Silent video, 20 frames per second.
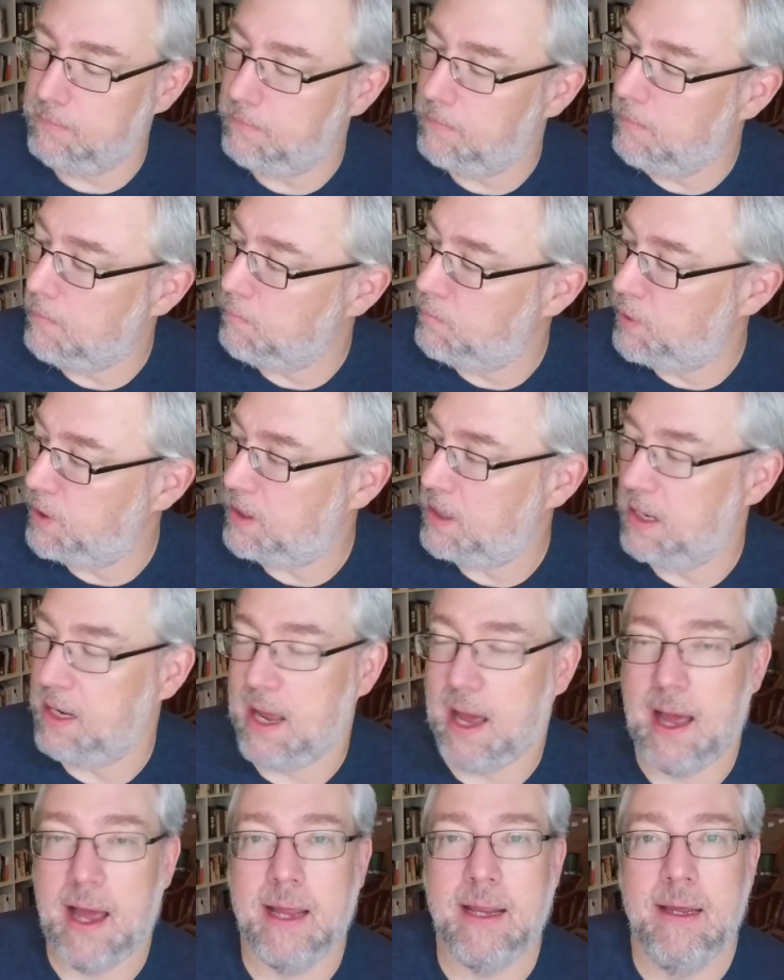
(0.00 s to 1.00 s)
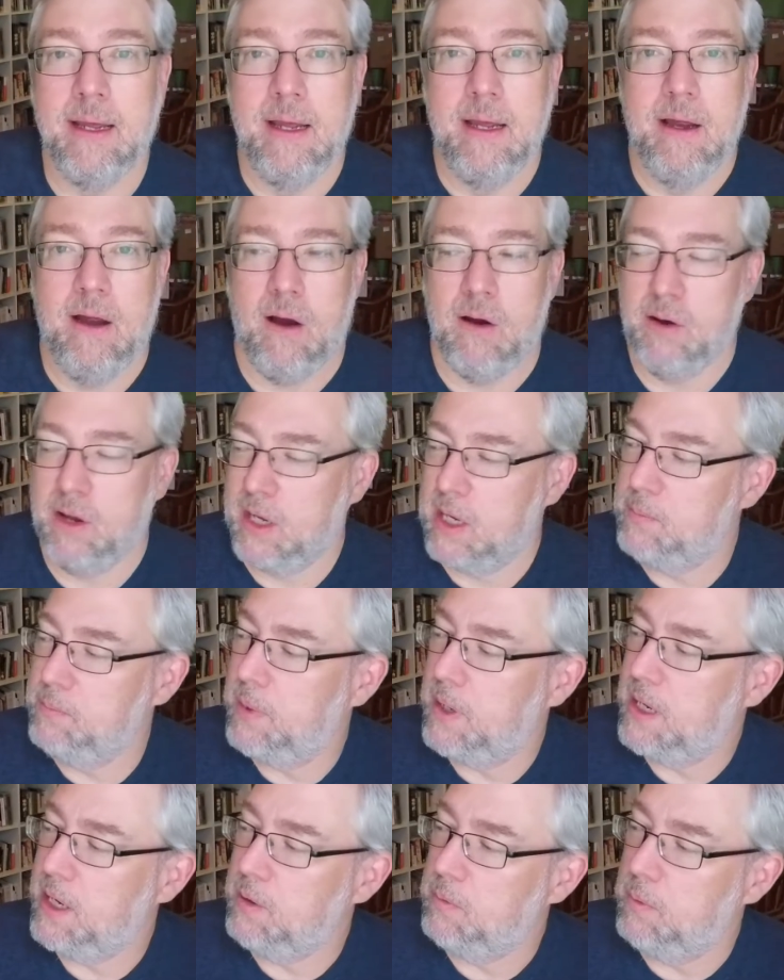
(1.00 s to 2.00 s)
Britta and I are going to
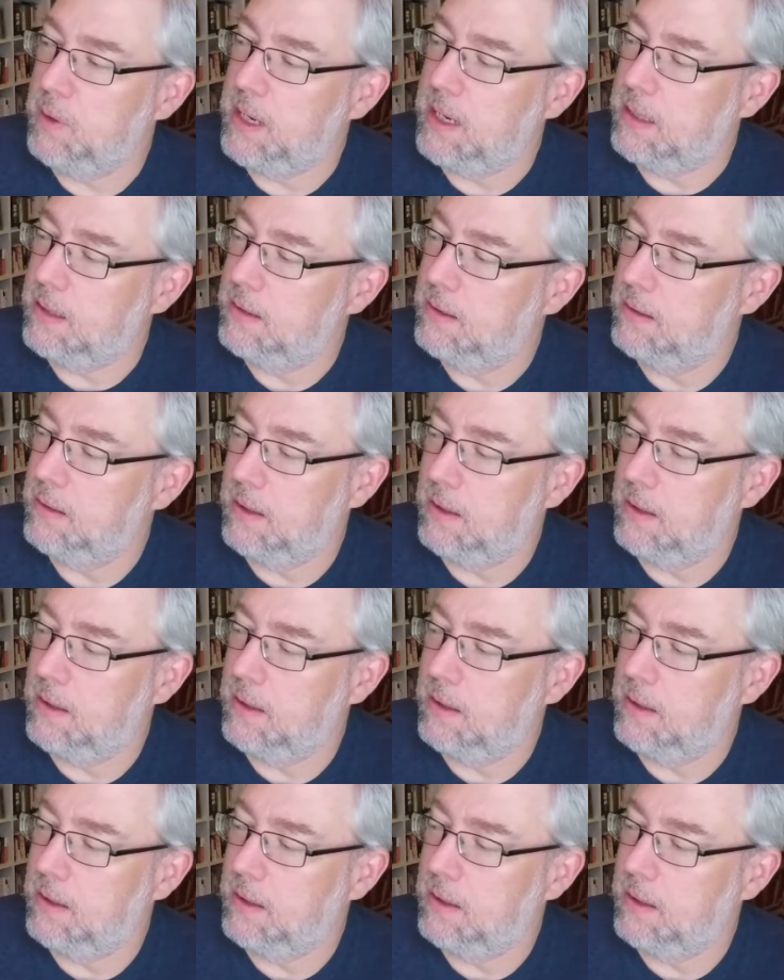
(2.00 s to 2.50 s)
buddy read